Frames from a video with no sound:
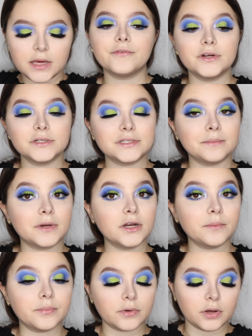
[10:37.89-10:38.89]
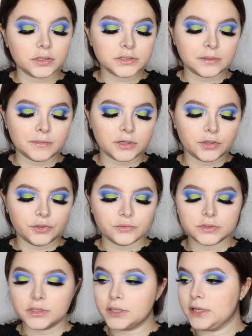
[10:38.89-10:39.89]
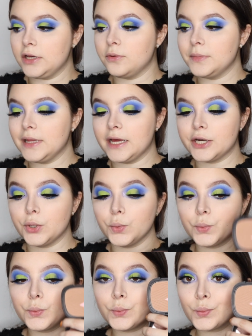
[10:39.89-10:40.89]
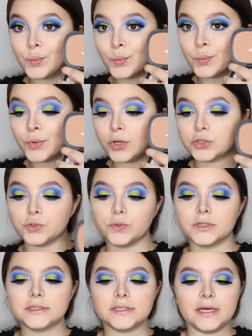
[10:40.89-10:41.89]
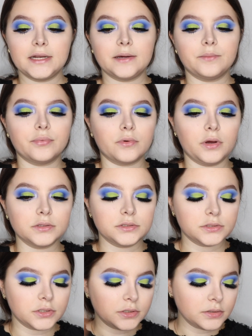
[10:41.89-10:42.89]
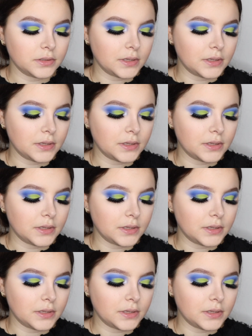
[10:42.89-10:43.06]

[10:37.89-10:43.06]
First, I'm gonna bronze. I'm gonna use the Kiko Milano Couture Sienna bronzer.